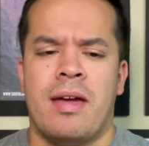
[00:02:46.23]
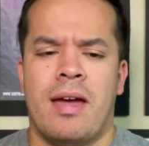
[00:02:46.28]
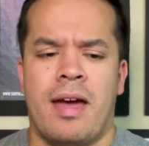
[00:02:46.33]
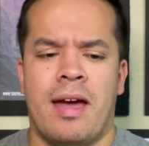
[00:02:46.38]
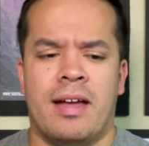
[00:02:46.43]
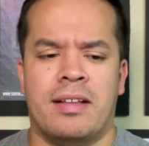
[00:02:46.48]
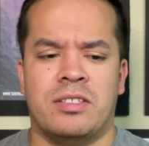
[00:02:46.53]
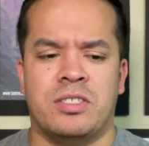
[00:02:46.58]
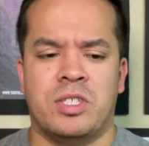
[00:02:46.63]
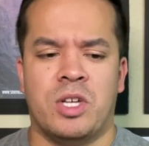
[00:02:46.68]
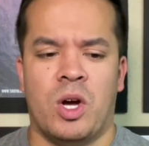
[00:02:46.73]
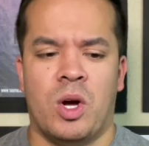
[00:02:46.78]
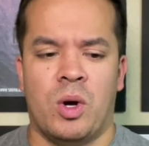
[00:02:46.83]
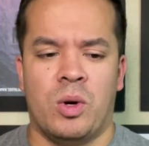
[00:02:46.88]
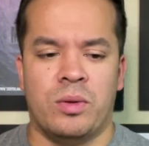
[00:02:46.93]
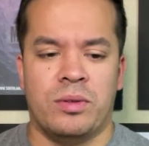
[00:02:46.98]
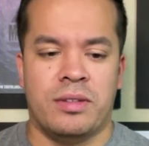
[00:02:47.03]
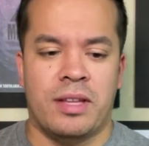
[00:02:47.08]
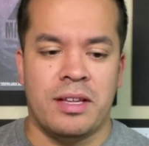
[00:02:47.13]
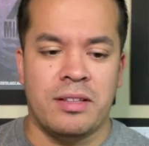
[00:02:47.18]
And
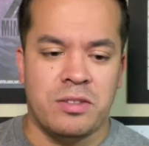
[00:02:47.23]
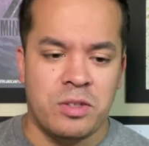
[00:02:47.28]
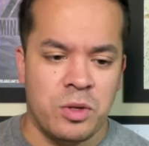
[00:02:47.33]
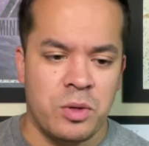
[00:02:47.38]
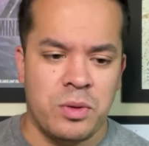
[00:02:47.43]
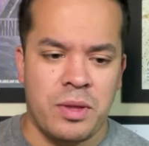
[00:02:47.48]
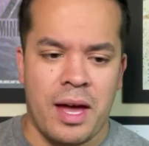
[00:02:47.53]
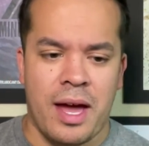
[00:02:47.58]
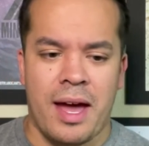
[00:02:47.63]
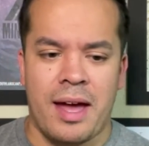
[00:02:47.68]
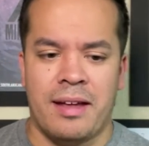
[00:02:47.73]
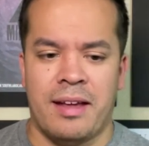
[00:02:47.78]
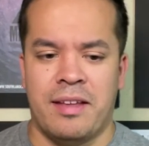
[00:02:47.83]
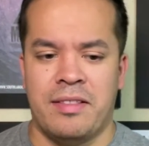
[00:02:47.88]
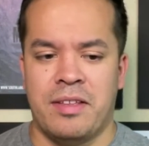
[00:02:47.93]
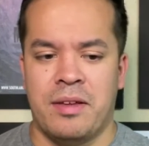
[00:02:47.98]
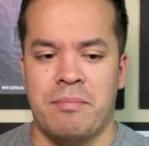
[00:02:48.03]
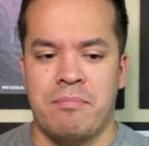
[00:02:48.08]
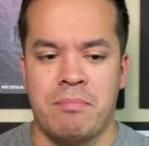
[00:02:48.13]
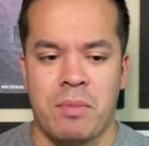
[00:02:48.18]
so they do that,
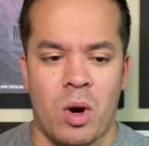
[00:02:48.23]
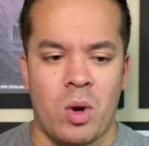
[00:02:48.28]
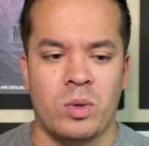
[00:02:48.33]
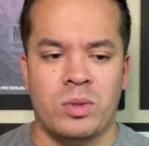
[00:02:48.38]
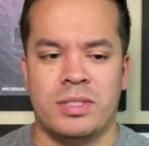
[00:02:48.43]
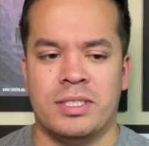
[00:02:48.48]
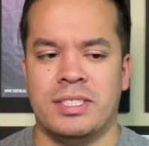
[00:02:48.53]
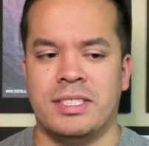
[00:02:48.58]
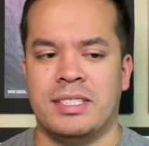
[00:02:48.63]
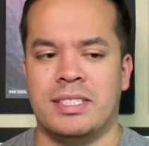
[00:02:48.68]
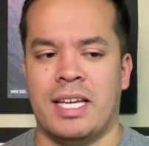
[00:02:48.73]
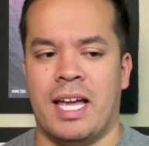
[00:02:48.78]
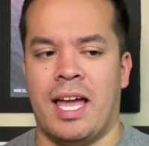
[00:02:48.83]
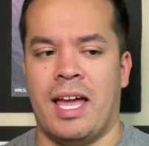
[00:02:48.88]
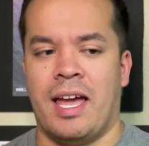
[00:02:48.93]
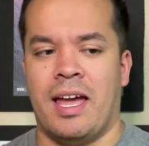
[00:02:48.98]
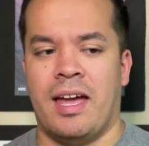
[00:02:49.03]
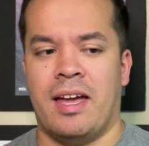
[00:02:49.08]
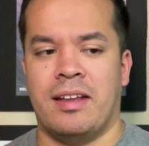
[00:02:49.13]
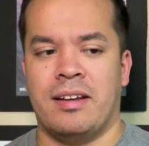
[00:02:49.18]
and then Moses
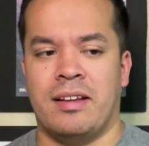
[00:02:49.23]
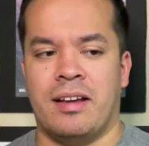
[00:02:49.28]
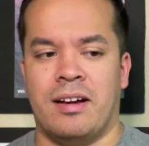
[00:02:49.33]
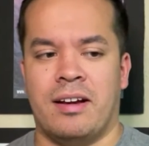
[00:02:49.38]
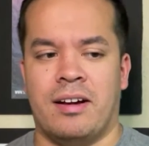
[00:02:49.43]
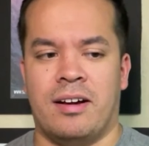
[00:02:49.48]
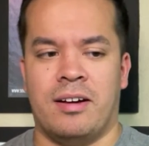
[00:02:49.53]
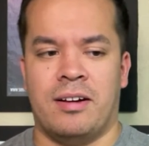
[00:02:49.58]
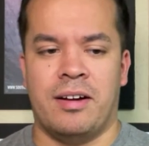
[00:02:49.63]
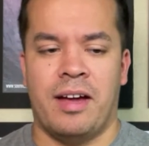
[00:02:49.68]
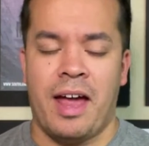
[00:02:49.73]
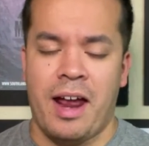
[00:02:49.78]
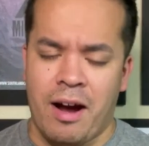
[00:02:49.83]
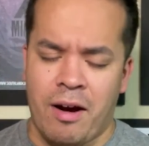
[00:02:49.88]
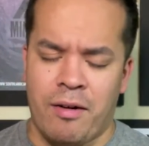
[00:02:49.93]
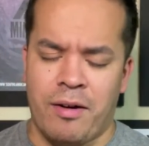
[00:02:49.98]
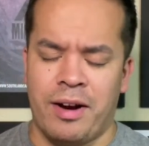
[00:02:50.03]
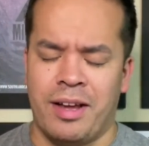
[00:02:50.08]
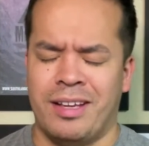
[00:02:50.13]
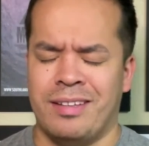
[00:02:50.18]
and uh,
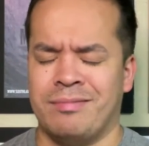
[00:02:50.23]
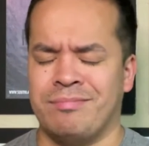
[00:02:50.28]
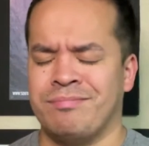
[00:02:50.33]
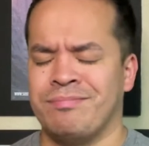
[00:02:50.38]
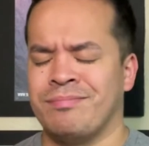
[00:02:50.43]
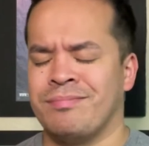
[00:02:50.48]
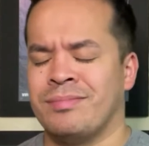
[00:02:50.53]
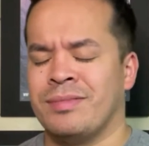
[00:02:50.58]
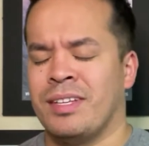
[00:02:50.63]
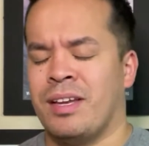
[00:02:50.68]
Aaron,